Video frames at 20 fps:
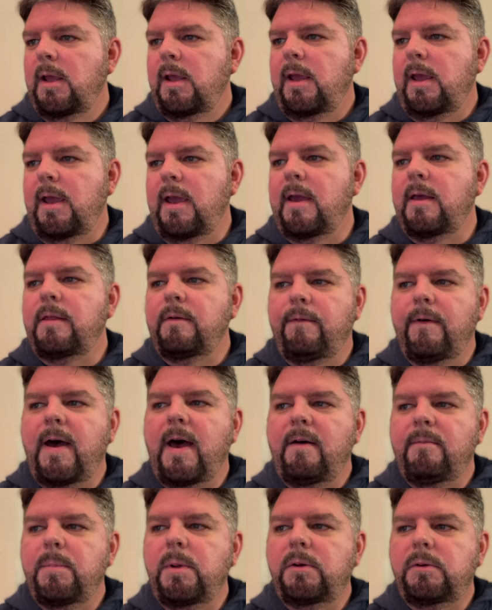and the
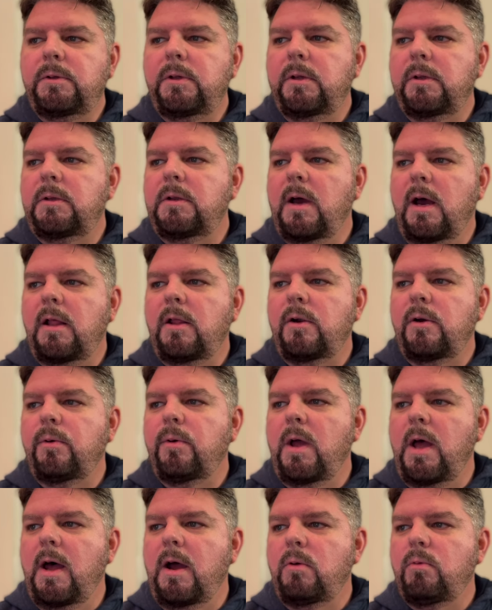$5 million
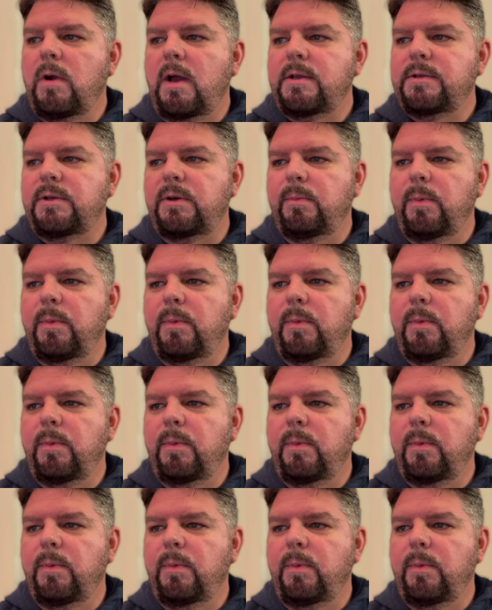roster